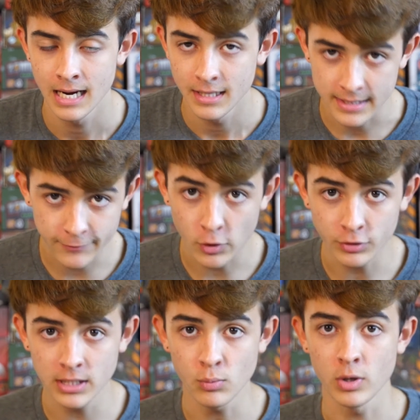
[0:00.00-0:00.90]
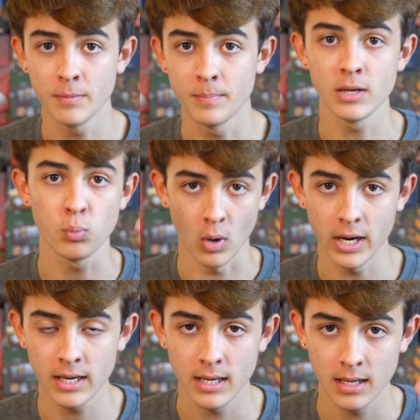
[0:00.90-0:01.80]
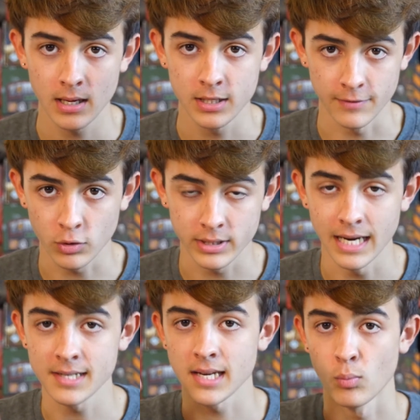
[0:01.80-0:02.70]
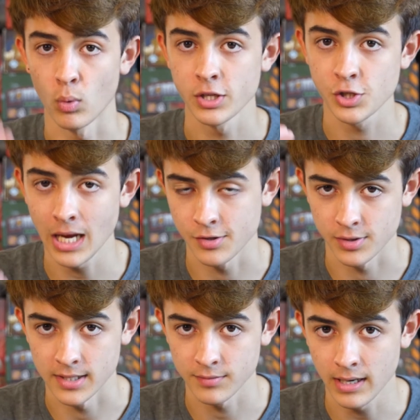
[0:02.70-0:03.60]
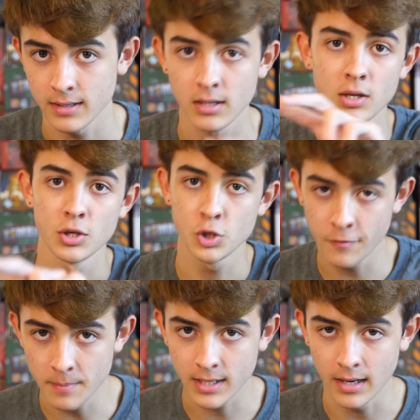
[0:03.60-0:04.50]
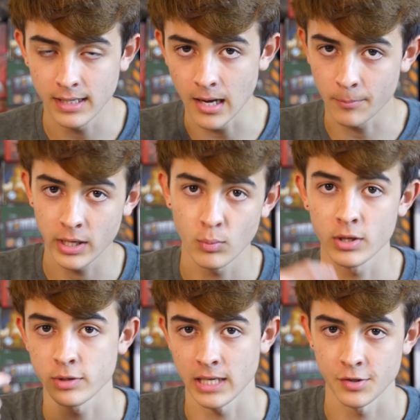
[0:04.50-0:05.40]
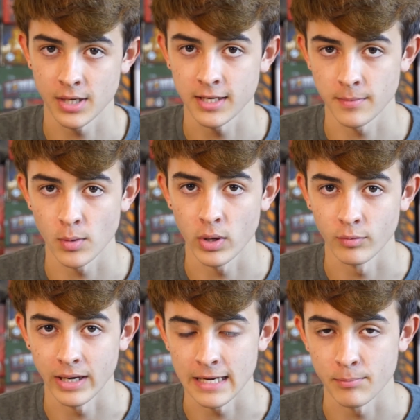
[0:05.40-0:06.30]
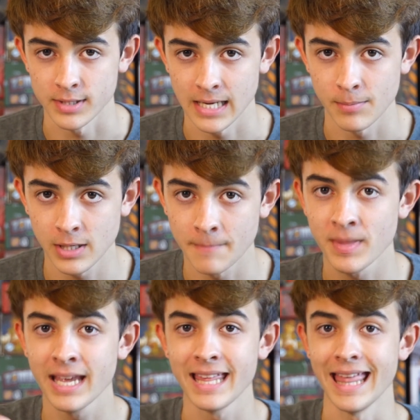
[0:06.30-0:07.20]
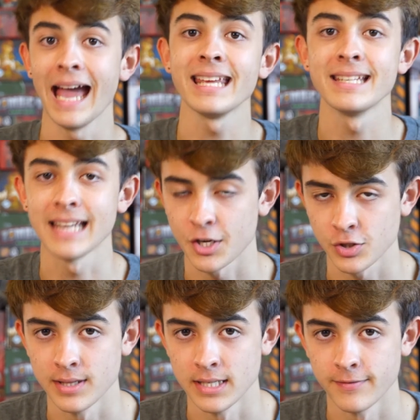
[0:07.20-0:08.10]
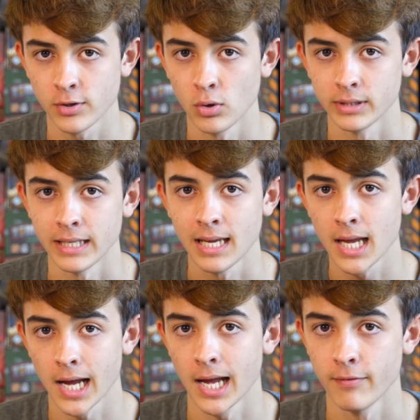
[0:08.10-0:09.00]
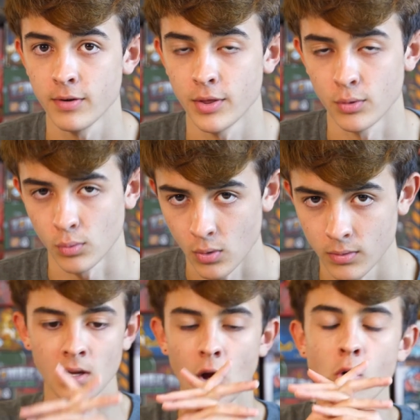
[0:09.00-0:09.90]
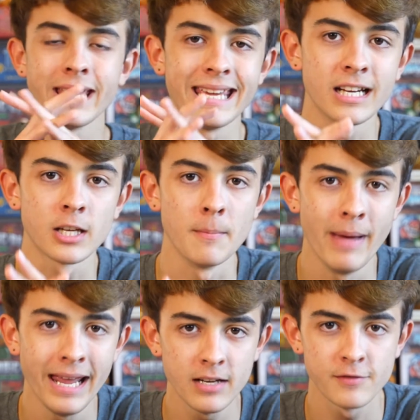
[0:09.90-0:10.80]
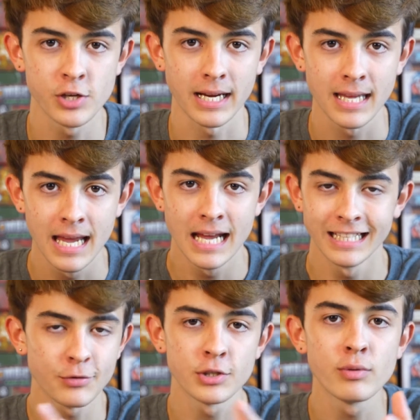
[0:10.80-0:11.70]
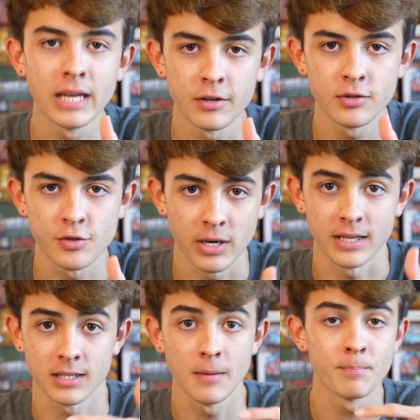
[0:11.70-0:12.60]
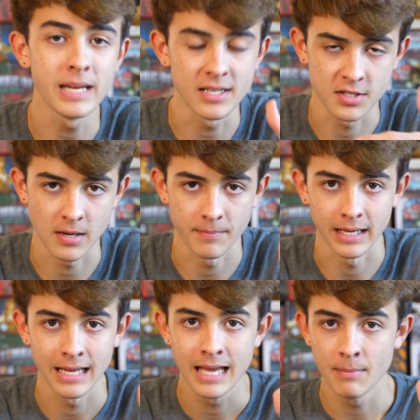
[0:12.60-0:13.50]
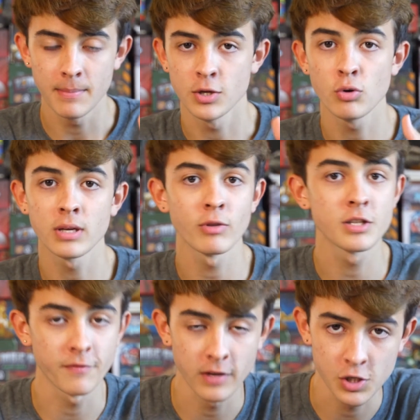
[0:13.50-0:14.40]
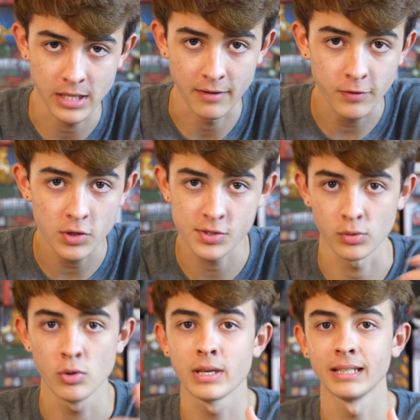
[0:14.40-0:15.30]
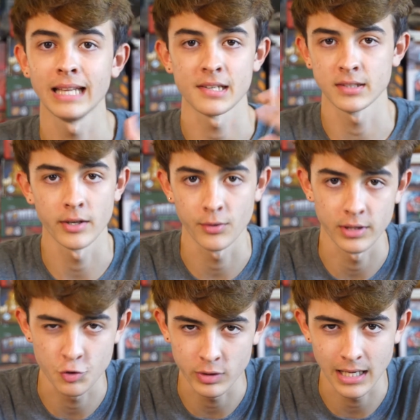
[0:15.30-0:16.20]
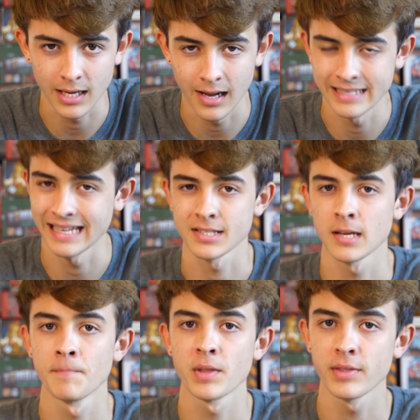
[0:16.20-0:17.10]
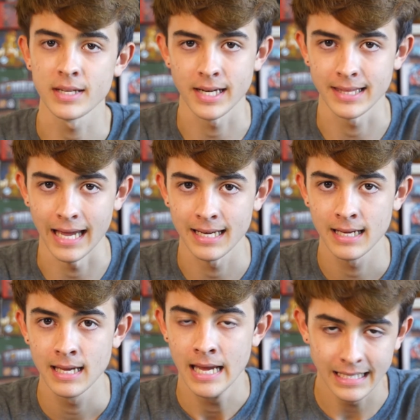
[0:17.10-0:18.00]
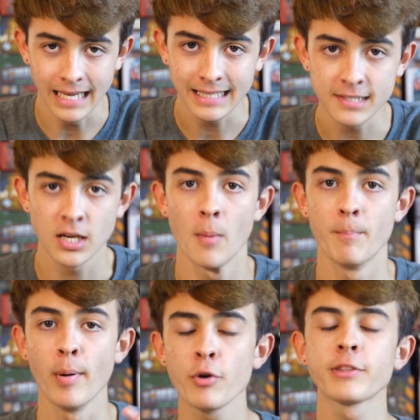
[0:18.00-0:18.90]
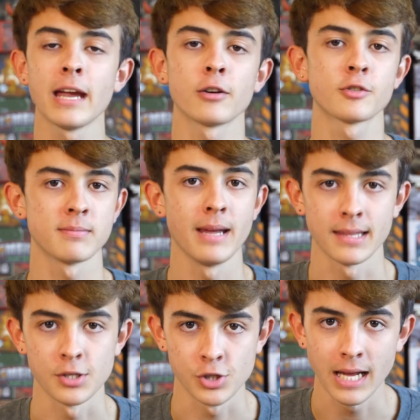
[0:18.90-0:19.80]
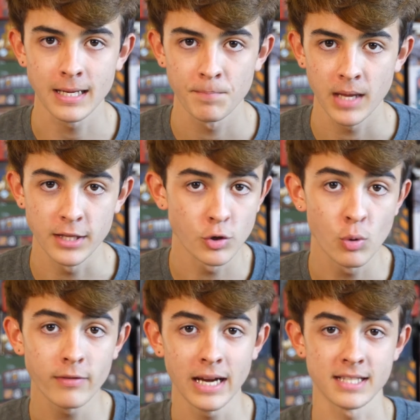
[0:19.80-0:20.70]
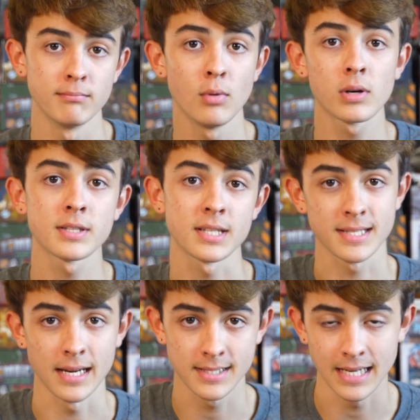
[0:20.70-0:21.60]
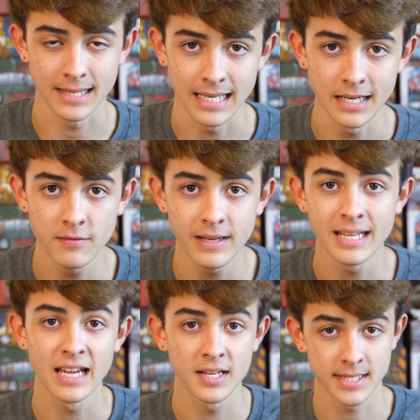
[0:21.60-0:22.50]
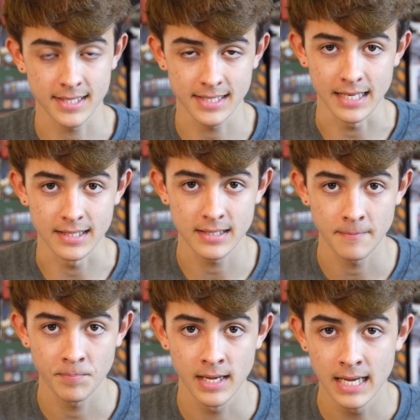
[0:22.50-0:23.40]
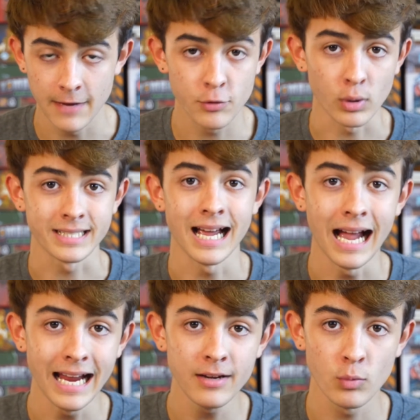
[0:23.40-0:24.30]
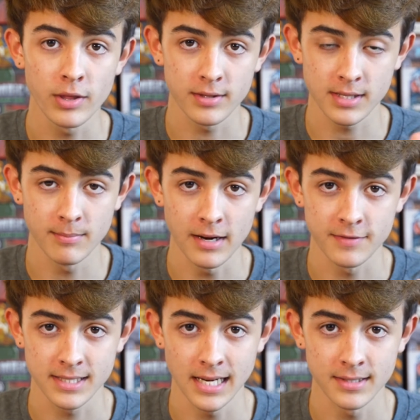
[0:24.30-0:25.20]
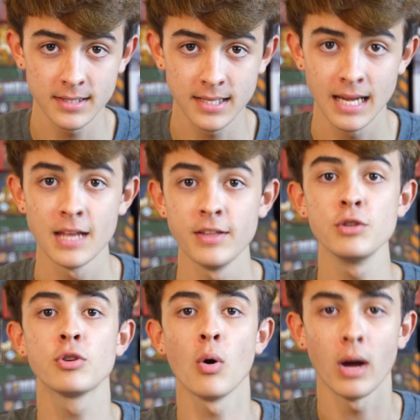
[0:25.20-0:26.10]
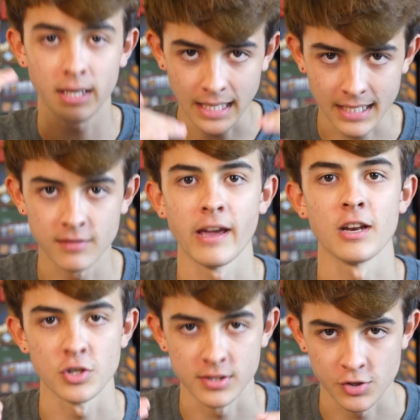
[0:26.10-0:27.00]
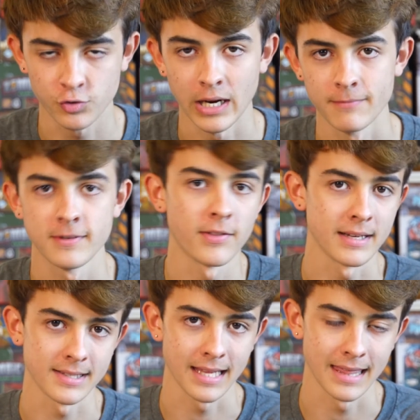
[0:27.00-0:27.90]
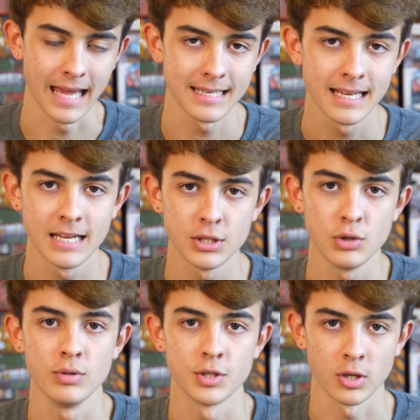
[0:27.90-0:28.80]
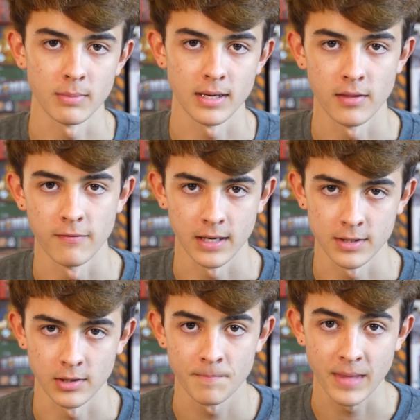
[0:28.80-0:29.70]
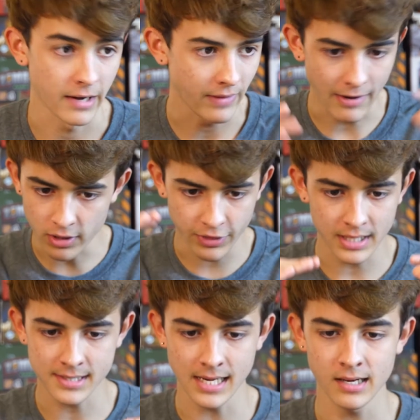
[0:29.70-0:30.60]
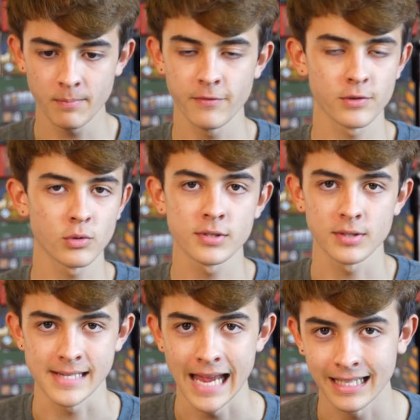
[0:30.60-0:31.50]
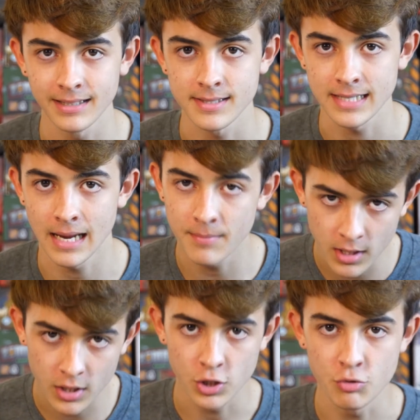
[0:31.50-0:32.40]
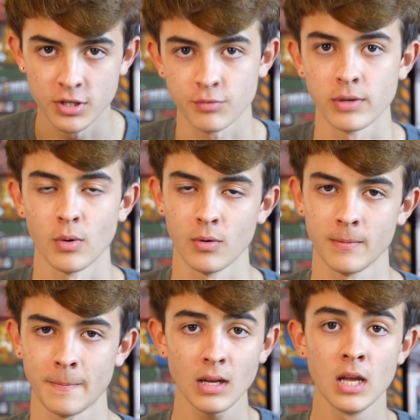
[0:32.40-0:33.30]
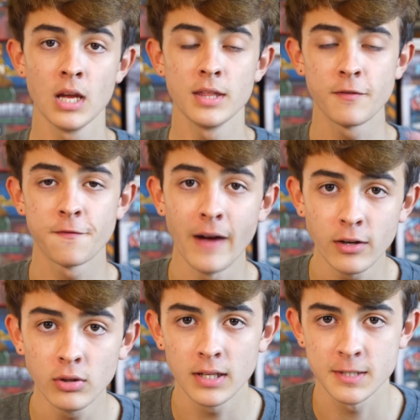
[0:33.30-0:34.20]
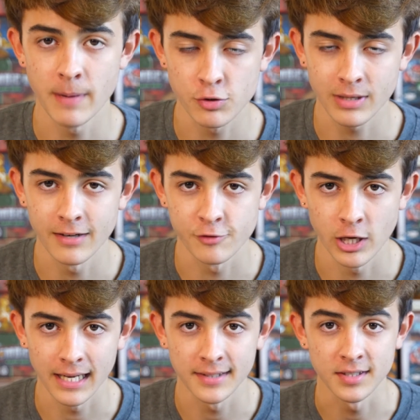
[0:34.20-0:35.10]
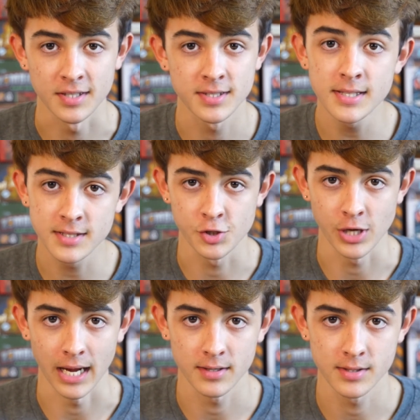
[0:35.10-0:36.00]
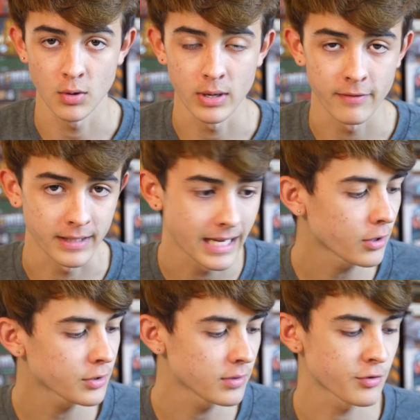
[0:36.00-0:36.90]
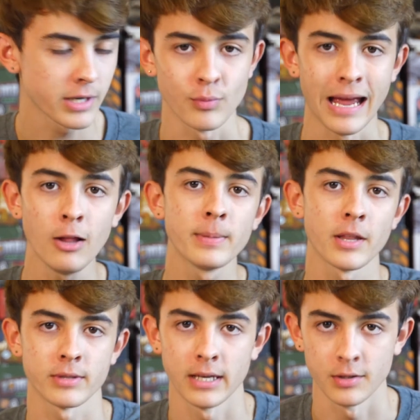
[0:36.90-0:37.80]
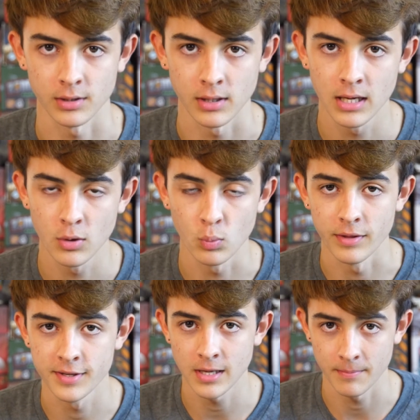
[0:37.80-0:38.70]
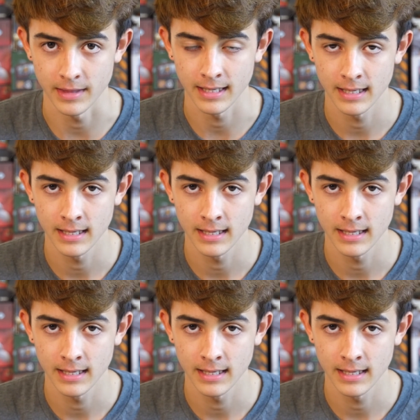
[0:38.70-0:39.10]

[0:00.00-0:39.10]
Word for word: The difficulty would be 1 difficulty dice and 1 challenge dice, right? two from the cunning, upgrade one to a challenge dice from the one rank in perception. That is actually the difficulty of the roll. Okay, in a competitive check, that's when two characters are trying to compete in something. Maybe who can reach the finish line first or who can last longer in a drinking contest, things like that. In that case, both characters make the check, and then whoever has more successes at the end of it succeeds. If you are tied with amount of successes, then you go on at like advantages and triumphs and things like that to determine the victor. And if everything is tied up, if the rolls are exactly the same, you just re-roll. The final special kind of check is an assisted check, so if a character is trying to help another character with something.